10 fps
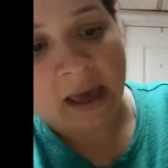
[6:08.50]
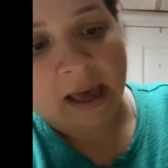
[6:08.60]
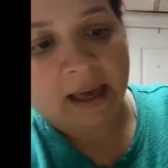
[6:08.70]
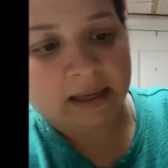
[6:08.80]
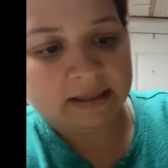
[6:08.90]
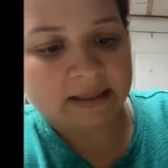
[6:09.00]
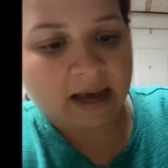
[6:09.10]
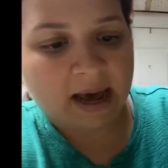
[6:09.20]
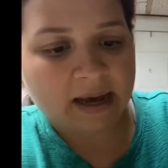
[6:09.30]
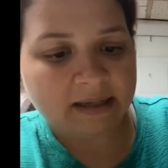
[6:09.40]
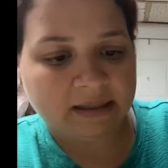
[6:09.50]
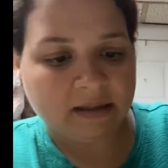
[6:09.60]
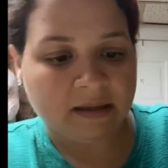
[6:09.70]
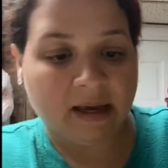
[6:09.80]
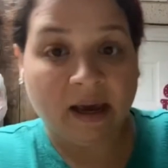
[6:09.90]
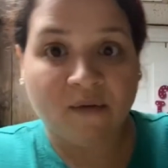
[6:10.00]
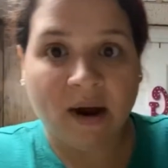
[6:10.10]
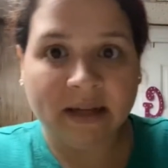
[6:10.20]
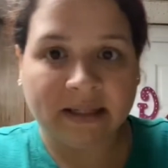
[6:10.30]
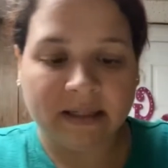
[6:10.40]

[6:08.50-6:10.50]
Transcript: is that cake rises.